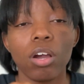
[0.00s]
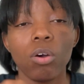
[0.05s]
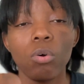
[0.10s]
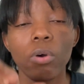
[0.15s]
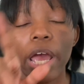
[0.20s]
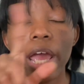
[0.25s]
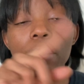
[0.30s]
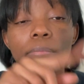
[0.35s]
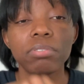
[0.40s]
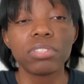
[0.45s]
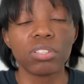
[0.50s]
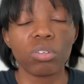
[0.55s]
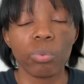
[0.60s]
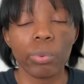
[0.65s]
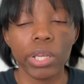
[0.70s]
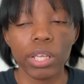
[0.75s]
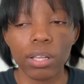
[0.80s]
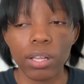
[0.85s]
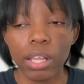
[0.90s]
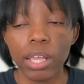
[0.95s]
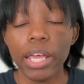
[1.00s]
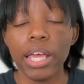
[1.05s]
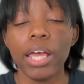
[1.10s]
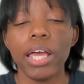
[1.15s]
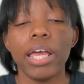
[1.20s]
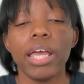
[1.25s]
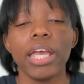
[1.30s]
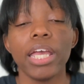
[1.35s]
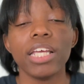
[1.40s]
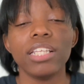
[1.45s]
hamster wheel.
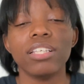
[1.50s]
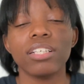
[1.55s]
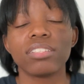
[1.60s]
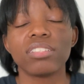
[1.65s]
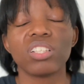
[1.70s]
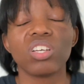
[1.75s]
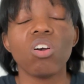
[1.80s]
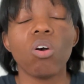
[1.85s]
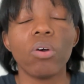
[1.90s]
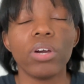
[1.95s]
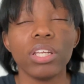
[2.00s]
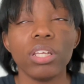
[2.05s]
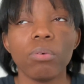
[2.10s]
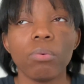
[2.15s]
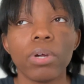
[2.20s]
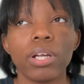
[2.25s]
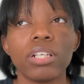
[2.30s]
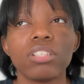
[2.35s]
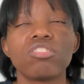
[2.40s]
It doesn't go anywhere.